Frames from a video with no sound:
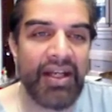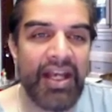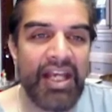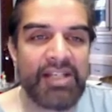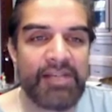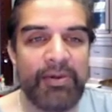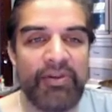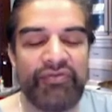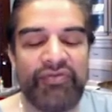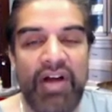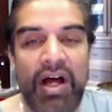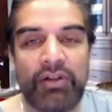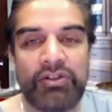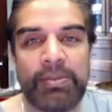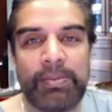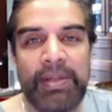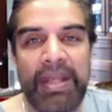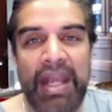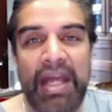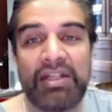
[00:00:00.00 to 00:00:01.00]
has been found
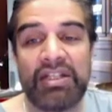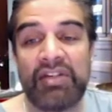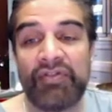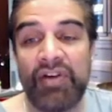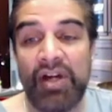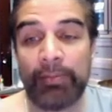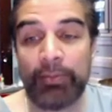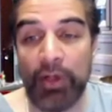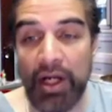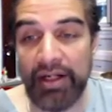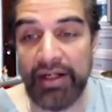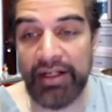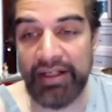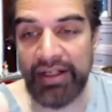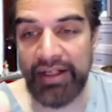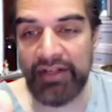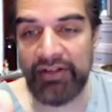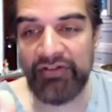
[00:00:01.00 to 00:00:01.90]
to be antifibrotic. In